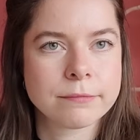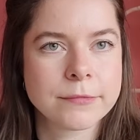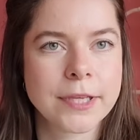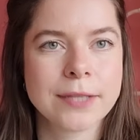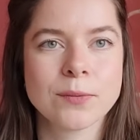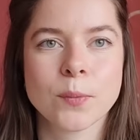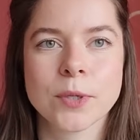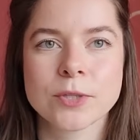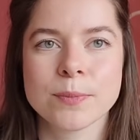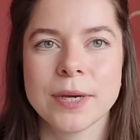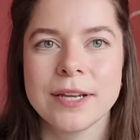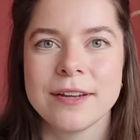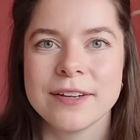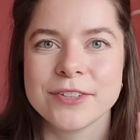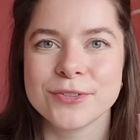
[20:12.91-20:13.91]
That was my
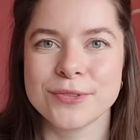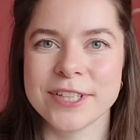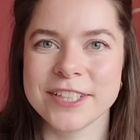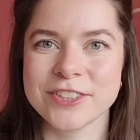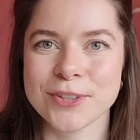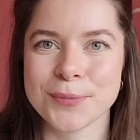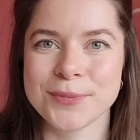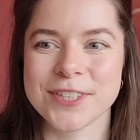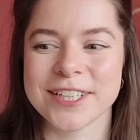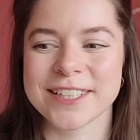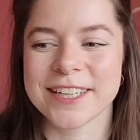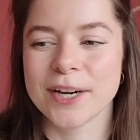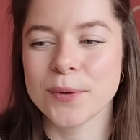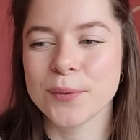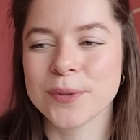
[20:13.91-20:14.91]
last finished object.
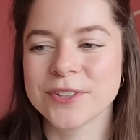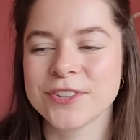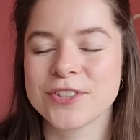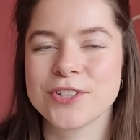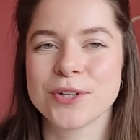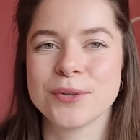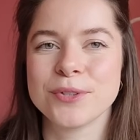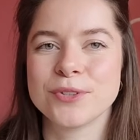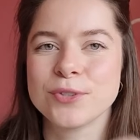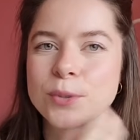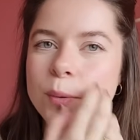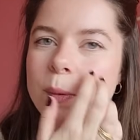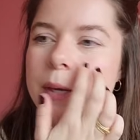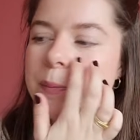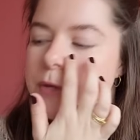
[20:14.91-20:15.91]
Now I want to show you two
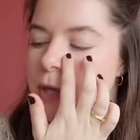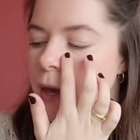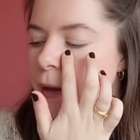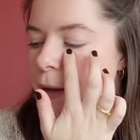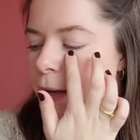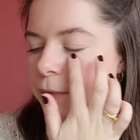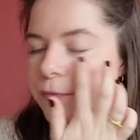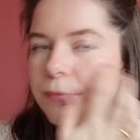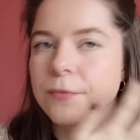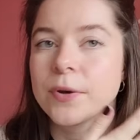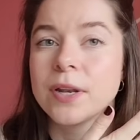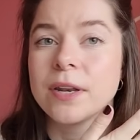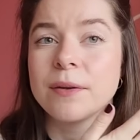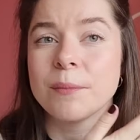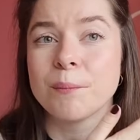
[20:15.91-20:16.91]
whips. I have
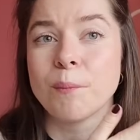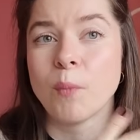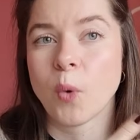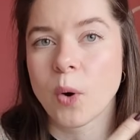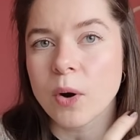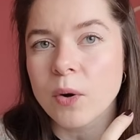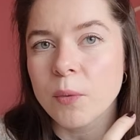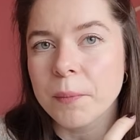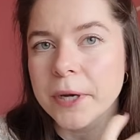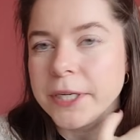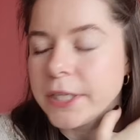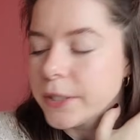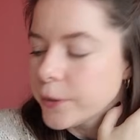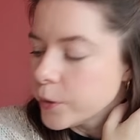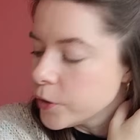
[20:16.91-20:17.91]
more on my
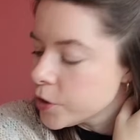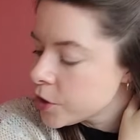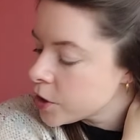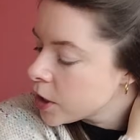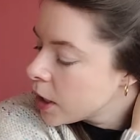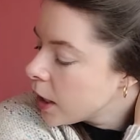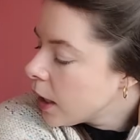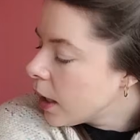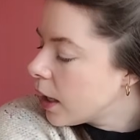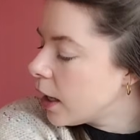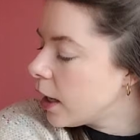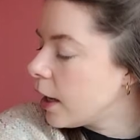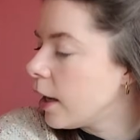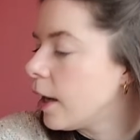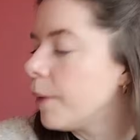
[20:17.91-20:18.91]
needles.
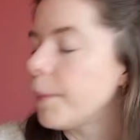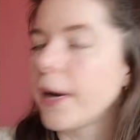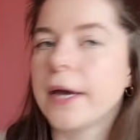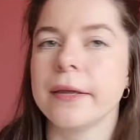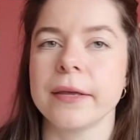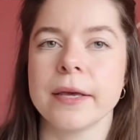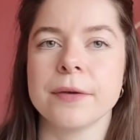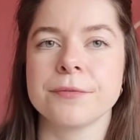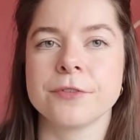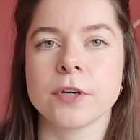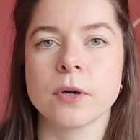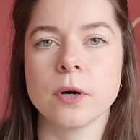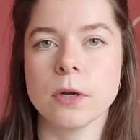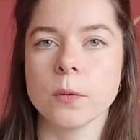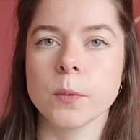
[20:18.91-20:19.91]
I have the
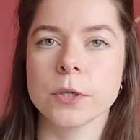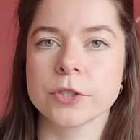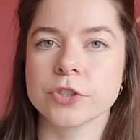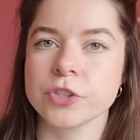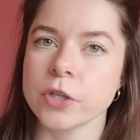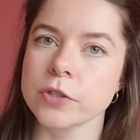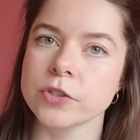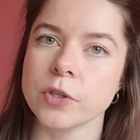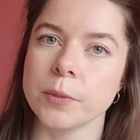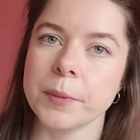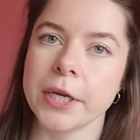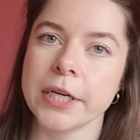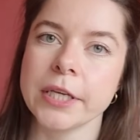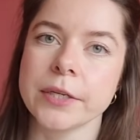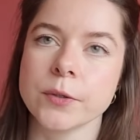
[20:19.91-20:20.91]
colorwork socks on my
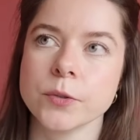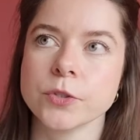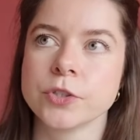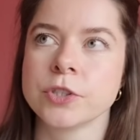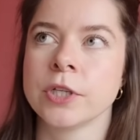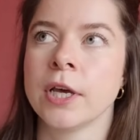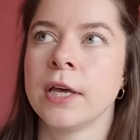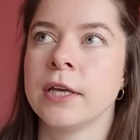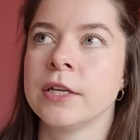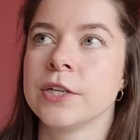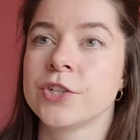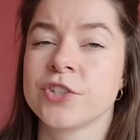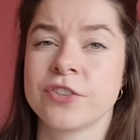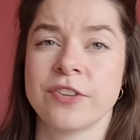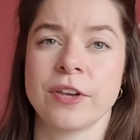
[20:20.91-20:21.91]
needles
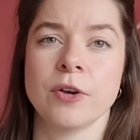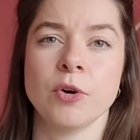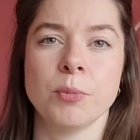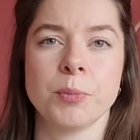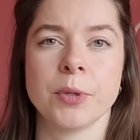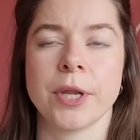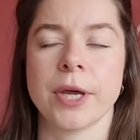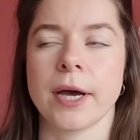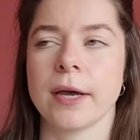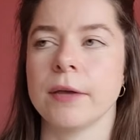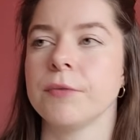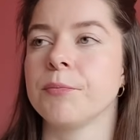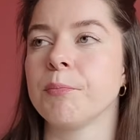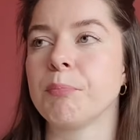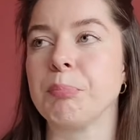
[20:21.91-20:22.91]
still, but
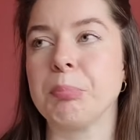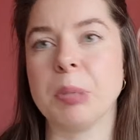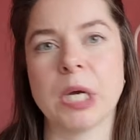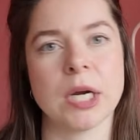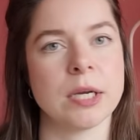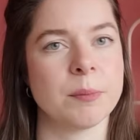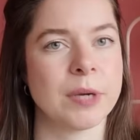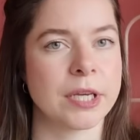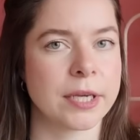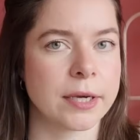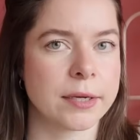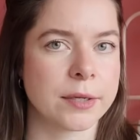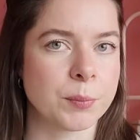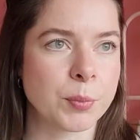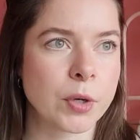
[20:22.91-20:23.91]
I've barely made
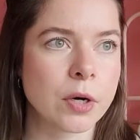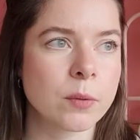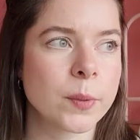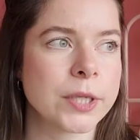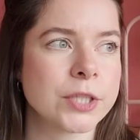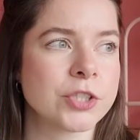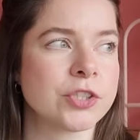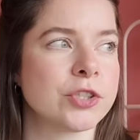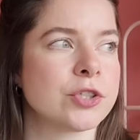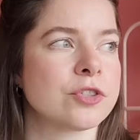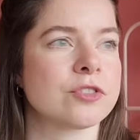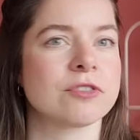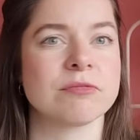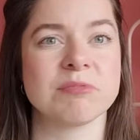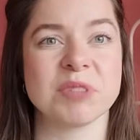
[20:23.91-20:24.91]
any progress.
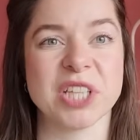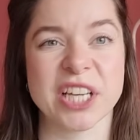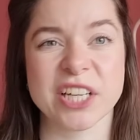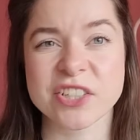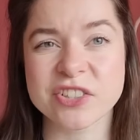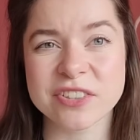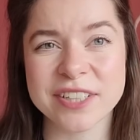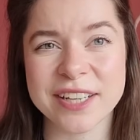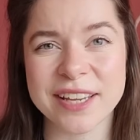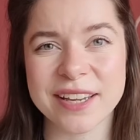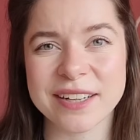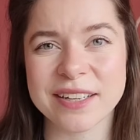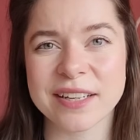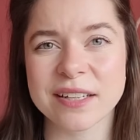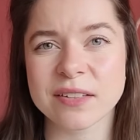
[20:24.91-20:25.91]
Just yesterday I
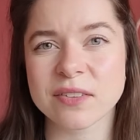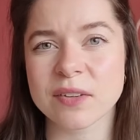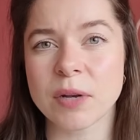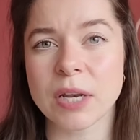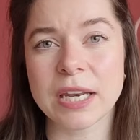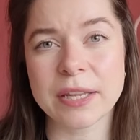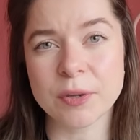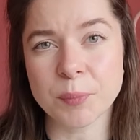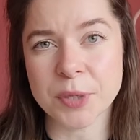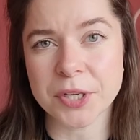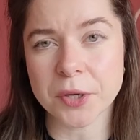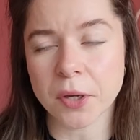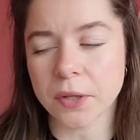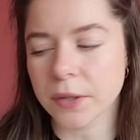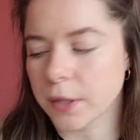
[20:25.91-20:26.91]
knitted a little bit
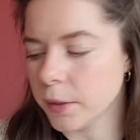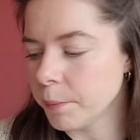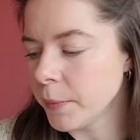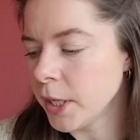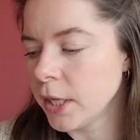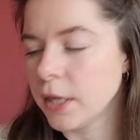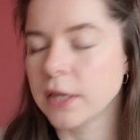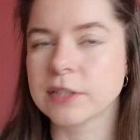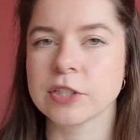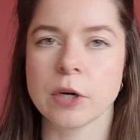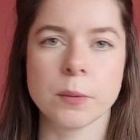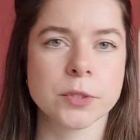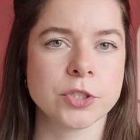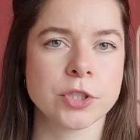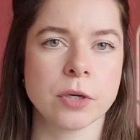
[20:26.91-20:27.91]
on them, so I
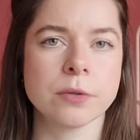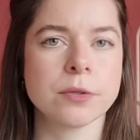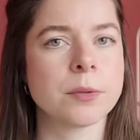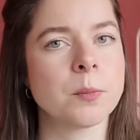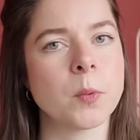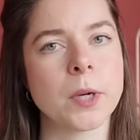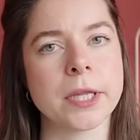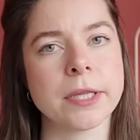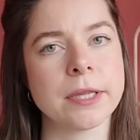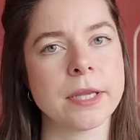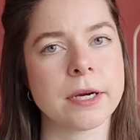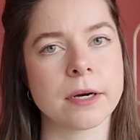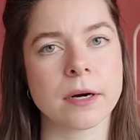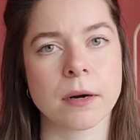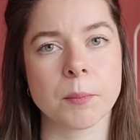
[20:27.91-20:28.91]
will show them when they
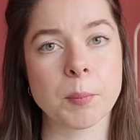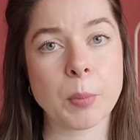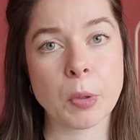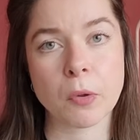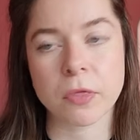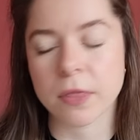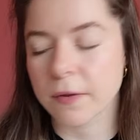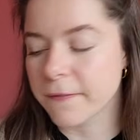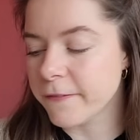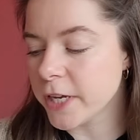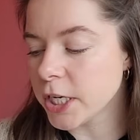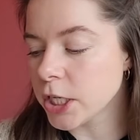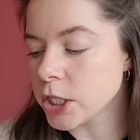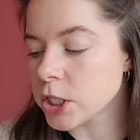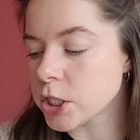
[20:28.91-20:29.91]
are both
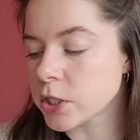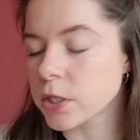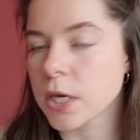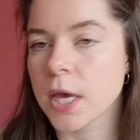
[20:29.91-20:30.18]
finished.